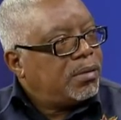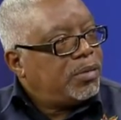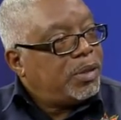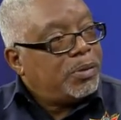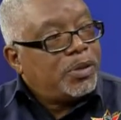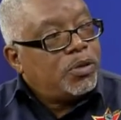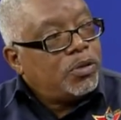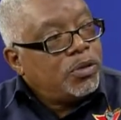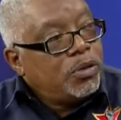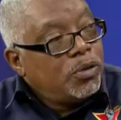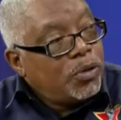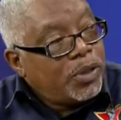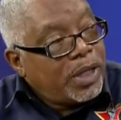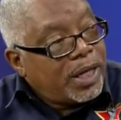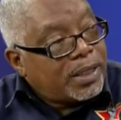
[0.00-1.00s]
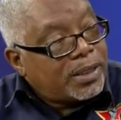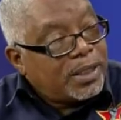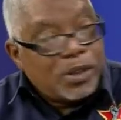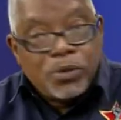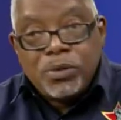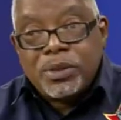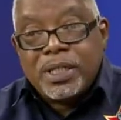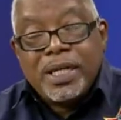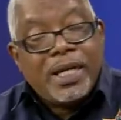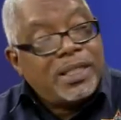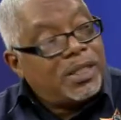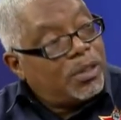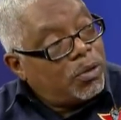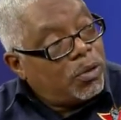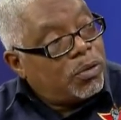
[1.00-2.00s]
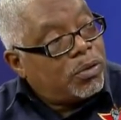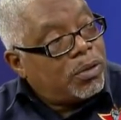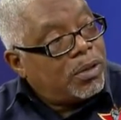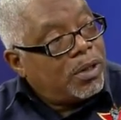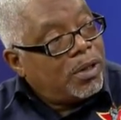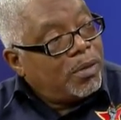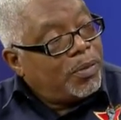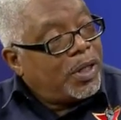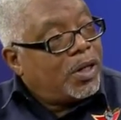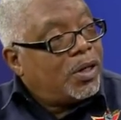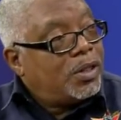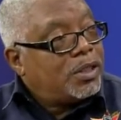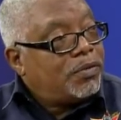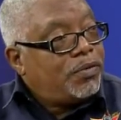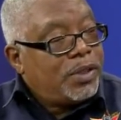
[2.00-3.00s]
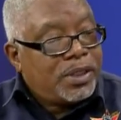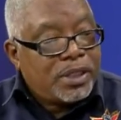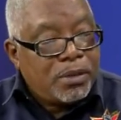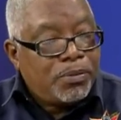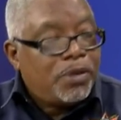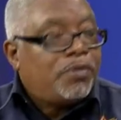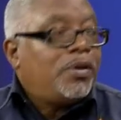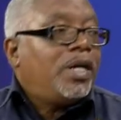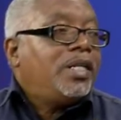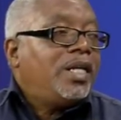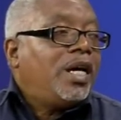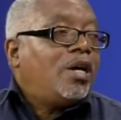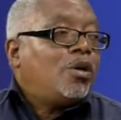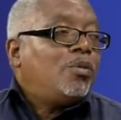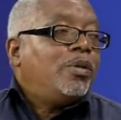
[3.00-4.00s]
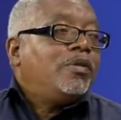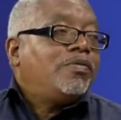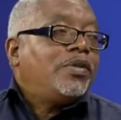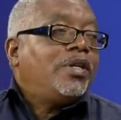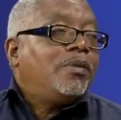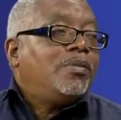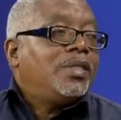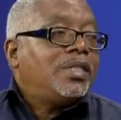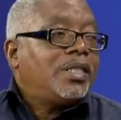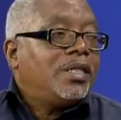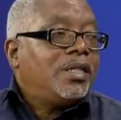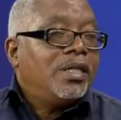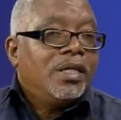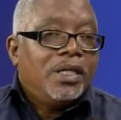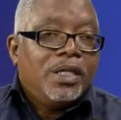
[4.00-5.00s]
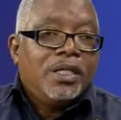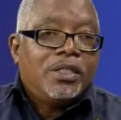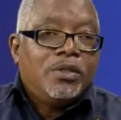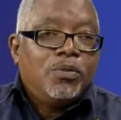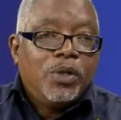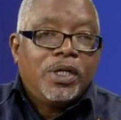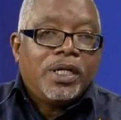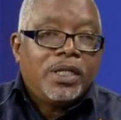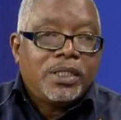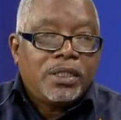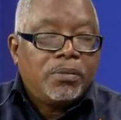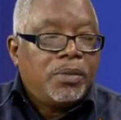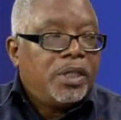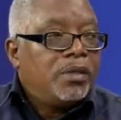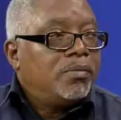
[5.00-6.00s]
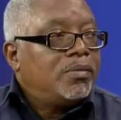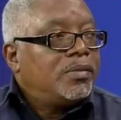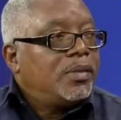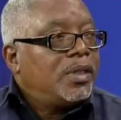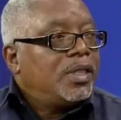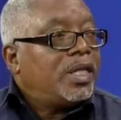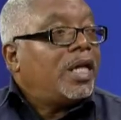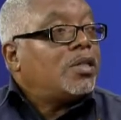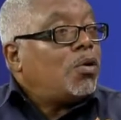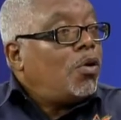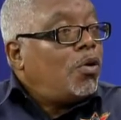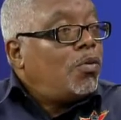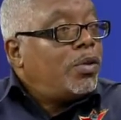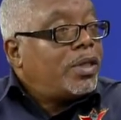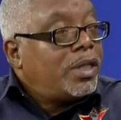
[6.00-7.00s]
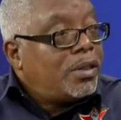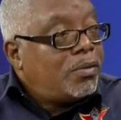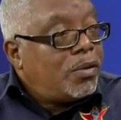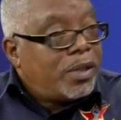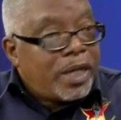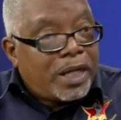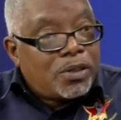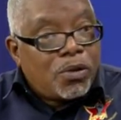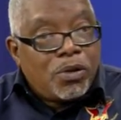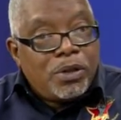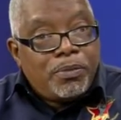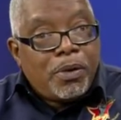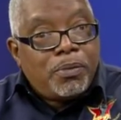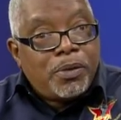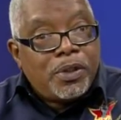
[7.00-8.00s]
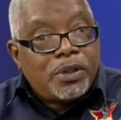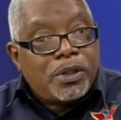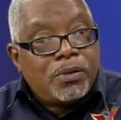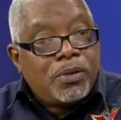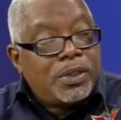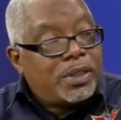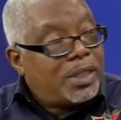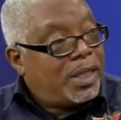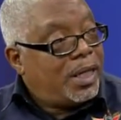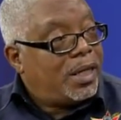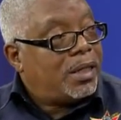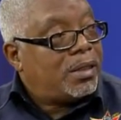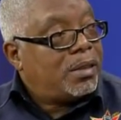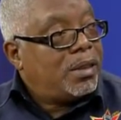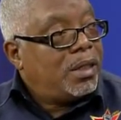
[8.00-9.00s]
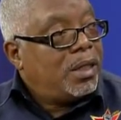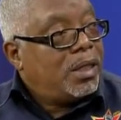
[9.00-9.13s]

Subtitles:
People don't know that. They don't care to know. Because if you simplify the argument for them and say, is the workers to blame, that's all the population wants to hear.